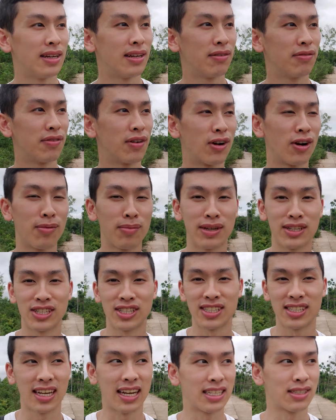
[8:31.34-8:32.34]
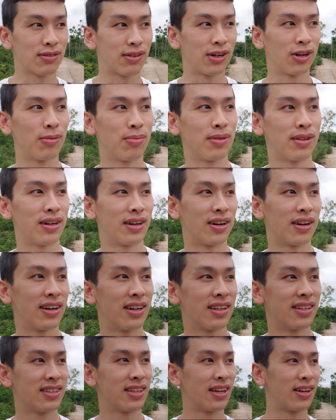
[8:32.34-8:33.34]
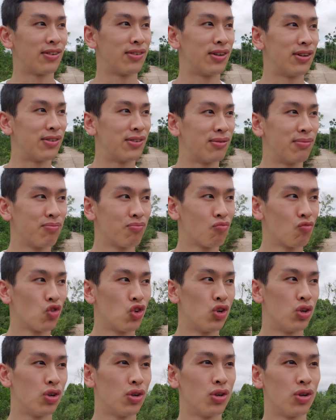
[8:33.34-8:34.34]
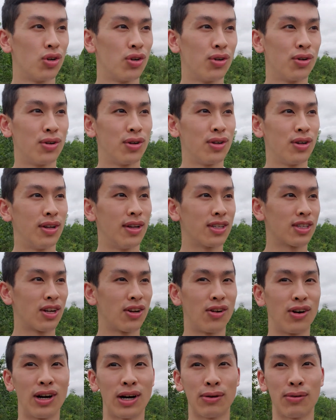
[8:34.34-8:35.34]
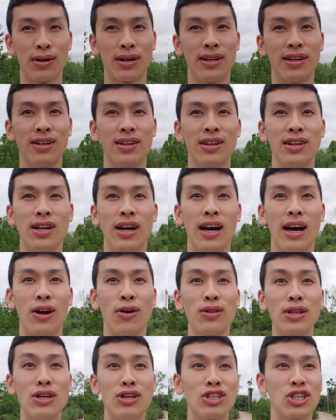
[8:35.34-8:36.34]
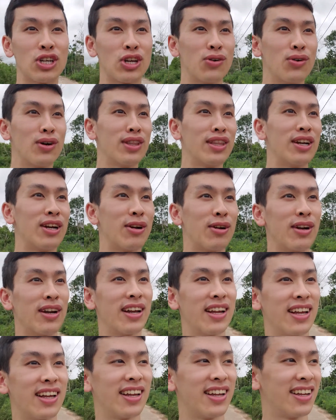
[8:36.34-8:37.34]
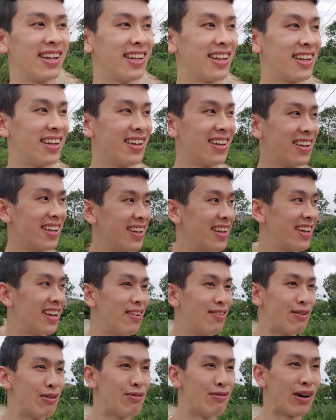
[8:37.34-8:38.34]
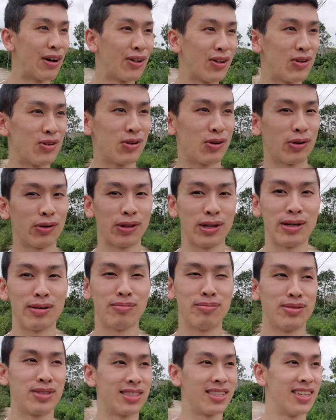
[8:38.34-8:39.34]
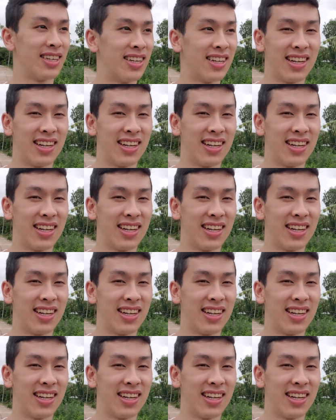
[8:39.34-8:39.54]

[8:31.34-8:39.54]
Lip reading: farm and just ask for help there. I don't know. It's kind of awkward. I don't think you should go in there if you value your limbs.